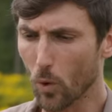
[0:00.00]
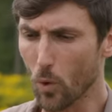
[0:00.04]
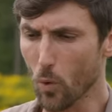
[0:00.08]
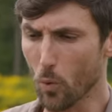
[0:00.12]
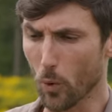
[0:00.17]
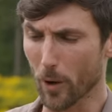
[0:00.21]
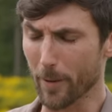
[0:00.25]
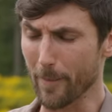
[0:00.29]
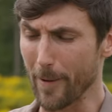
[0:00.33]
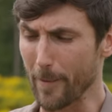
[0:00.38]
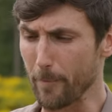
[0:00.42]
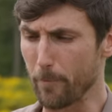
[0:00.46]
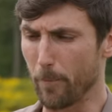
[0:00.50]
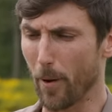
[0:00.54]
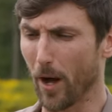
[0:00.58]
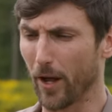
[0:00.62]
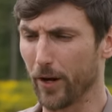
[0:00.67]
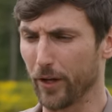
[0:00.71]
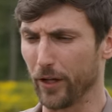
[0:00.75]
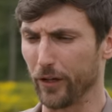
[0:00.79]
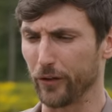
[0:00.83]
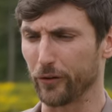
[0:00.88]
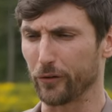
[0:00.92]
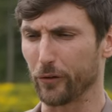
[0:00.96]
one of my
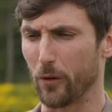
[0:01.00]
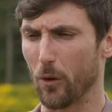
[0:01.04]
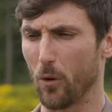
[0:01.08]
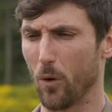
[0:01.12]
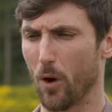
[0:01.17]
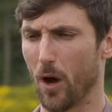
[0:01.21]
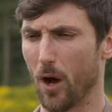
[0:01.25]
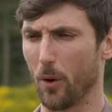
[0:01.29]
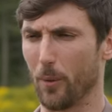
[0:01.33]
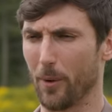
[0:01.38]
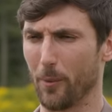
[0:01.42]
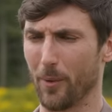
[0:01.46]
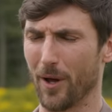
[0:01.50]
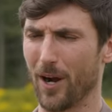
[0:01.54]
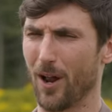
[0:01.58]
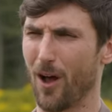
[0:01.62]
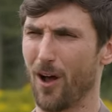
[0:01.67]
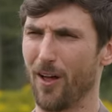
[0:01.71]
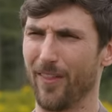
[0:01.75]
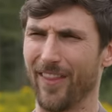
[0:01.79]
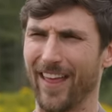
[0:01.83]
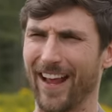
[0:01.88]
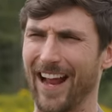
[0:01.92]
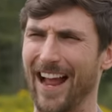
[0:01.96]
buddies, uh, we went
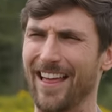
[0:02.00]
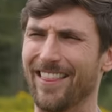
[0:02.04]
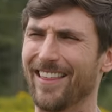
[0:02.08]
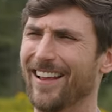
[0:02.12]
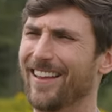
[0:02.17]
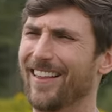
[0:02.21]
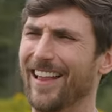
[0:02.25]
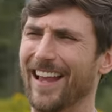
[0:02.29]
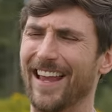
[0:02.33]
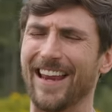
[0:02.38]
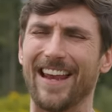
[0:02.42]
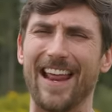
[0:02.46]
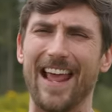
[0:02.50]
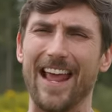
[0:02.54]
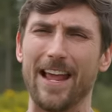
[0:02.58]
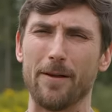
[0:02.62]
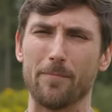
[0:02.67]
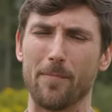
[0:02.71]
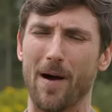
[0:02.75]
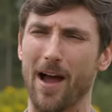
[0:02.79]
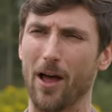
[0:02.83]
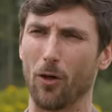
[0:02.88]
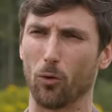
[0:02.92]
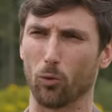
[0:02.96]
on like I think like an
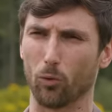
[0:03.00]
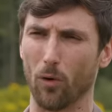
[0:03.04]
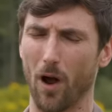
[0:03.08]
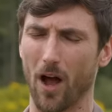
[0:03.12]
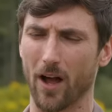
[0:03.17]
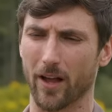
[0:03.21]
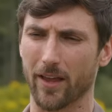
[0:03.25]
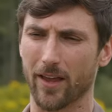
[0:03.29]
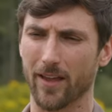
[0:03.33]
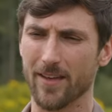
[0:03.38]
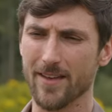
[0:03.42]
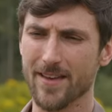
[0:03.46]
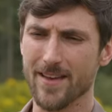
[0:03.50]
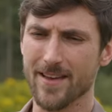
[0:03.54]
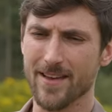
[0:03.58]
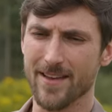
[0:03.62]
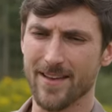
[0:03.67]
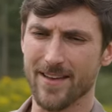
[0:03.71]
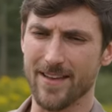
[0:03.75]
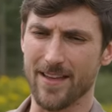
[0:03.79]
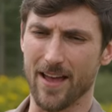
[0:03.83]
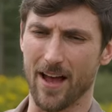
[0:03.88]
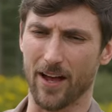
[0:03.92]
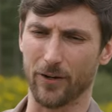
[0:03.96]
eight mile ruck.
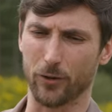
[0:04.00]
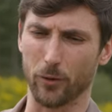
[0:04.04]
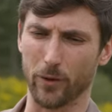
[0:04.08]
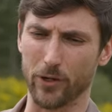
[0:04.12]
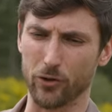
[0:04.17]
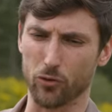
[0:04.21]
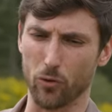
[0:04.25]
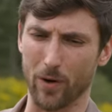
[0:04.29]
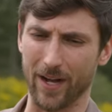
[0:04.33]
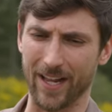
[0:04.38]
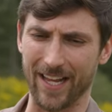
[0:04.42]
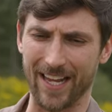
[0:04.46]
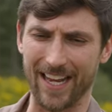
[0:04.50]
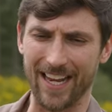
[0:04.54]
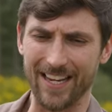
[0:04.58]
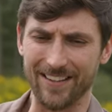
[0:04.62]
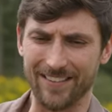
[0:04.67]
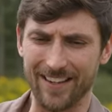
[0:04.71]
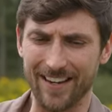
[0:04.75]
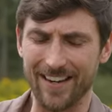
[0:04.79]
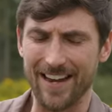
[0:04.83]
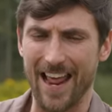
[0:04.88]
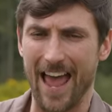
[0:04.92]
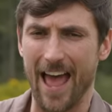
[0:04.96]
Uh, during training, he
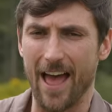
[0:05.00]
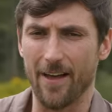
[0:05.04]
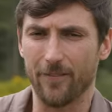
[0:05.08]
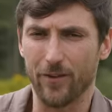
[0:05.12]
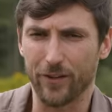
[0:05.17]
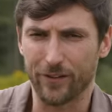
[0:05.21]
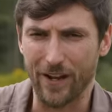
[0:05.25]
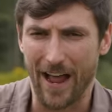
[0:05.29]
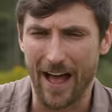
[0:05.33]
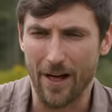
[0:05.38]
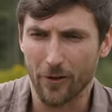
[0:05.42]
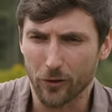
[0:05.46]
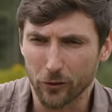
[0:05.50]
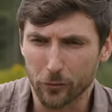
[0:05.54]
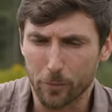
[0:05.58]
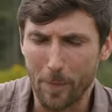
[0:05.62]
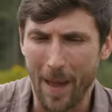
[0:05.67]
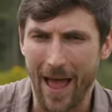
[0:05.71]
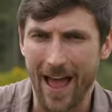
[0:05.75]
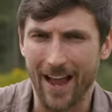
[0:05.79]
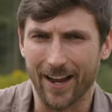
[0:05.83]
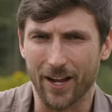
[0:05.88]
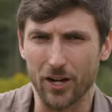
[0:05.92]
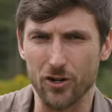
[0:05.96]
didn't have his ALICE
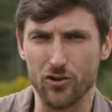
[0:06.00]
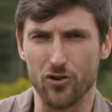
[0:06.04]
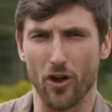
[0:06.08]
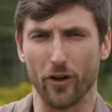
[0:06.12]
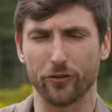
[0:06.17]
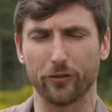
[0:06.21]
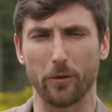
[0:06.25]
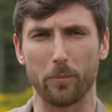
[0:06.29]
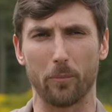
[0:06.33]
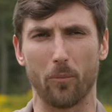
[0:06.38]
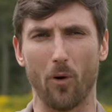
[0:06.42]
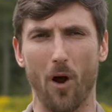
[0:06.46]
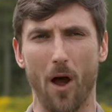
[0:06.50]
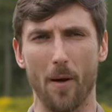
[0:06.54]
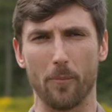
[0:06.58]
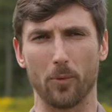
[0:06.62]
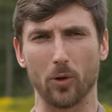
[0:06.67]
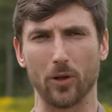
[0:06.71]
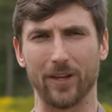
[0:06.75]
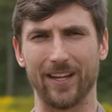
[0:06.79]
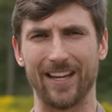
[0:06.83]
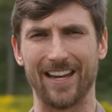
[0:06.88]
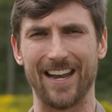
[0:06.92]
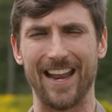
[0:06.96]
pack adjusted
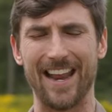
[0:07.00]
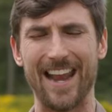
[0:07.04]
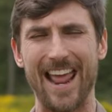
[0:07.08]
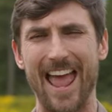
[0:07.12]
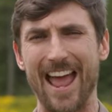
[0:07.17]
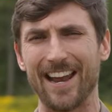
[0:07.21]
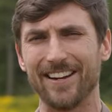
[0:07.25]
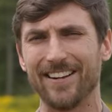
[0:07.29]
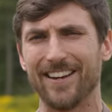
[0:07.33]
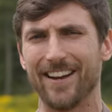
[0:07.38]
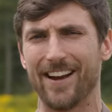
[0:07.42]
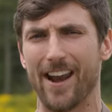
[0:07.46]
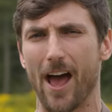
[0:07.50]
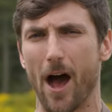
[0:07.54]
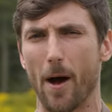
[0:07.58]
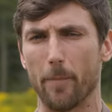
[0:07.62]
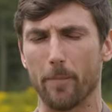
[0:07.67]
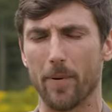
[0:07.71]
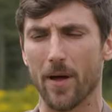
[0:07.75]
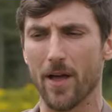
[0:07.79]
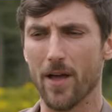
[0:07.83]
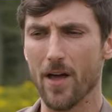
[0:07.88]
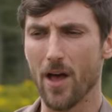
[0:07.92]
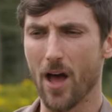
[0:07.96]
properly, and it ended
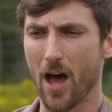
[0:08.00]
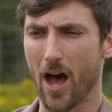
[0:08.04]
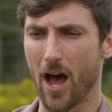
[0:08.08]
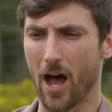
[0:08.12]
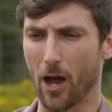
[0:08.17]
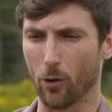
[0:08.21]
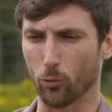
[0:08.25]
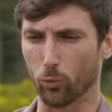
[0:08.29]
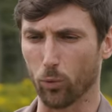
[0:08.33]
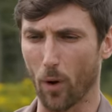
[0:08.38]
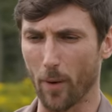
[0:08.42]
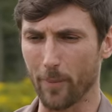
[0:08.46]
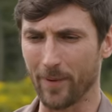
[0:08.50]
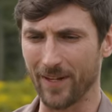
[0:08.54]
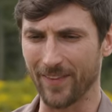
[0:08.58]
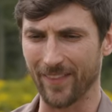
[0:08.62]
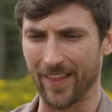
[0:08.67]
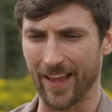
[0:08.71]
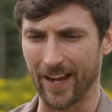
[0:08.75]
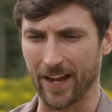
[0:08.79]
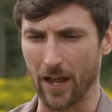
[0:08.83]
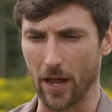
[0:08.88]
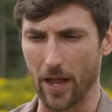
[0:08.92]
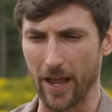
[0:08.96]
up uh, rubbing
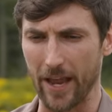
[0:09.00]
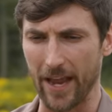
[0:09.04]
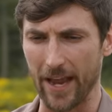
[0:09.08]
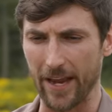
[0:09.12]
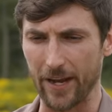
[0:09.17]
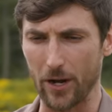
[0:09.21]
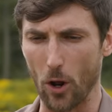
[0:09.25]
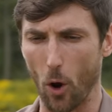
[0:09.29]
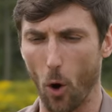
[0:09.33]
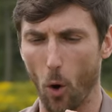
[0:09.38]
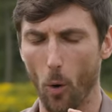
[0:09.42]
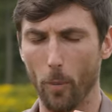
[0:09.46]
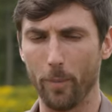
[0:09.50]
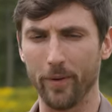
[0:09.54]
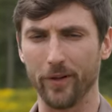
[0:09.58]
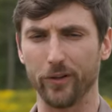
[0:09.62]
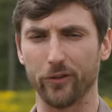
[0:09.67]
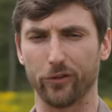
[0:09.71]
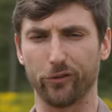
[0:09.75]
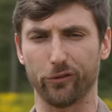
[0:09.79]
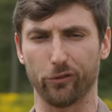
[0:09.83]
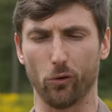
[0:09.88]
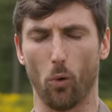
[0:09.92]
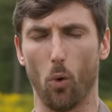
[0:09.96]
like a, an open
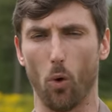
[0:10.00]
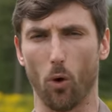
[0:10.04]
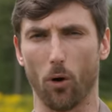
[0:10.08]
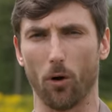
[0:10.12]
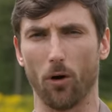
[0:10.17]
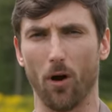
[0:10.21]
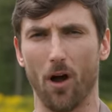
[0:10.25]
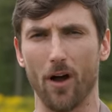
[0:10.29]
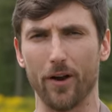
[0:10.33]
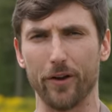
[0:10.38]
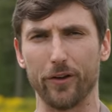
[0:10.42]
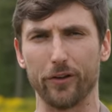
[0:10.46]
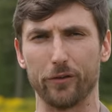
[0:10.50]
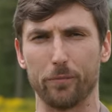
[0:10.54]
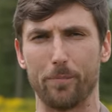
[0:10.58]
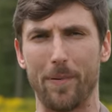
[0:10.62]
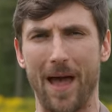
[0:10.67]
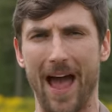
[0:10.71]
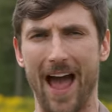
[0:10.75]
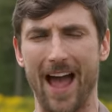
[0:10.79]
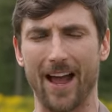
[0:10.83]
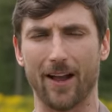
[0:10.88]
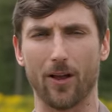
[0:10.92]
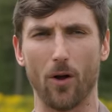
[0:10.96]
sore on his
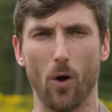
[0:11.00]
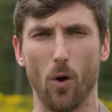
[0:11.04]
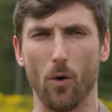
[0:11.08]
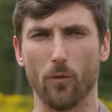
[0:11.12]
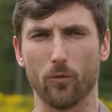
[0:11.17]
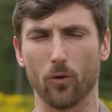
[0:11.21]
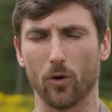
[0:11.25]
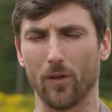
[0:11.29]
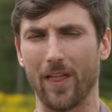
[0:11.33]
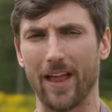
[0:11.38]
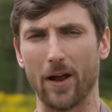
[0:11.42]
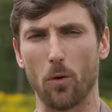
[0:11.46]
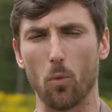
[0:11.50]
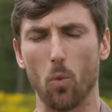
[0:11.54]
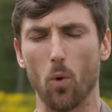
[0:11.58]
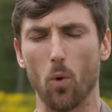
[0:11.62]
back over like